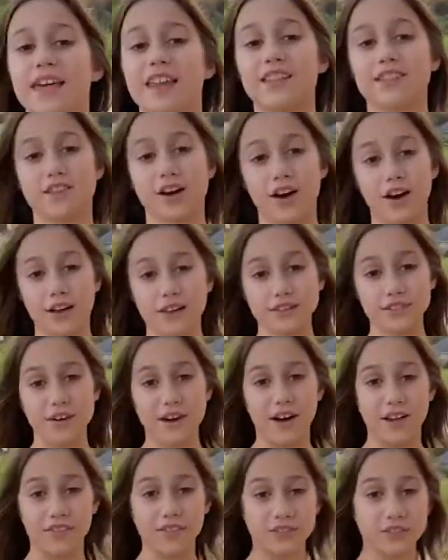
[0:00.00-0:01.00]
it's also
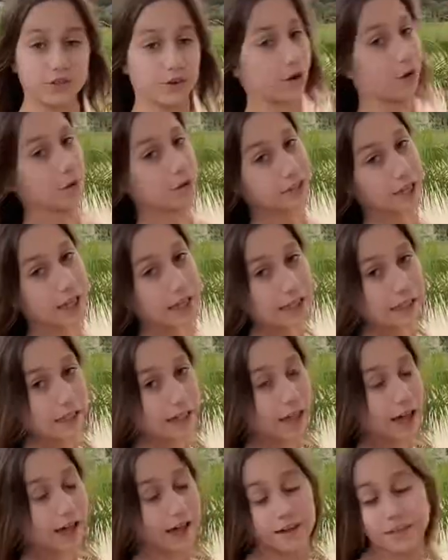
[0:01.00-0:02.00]
off the shoulder, which
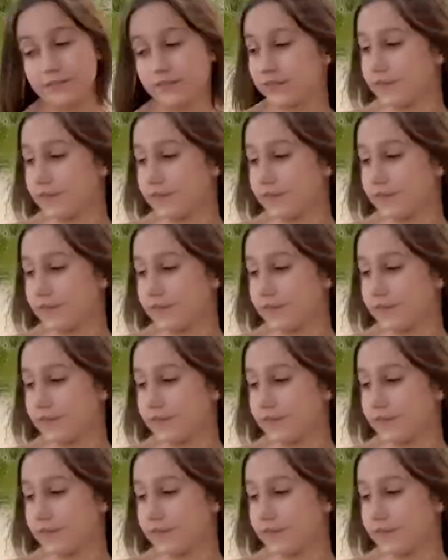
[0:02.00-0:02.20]
I love.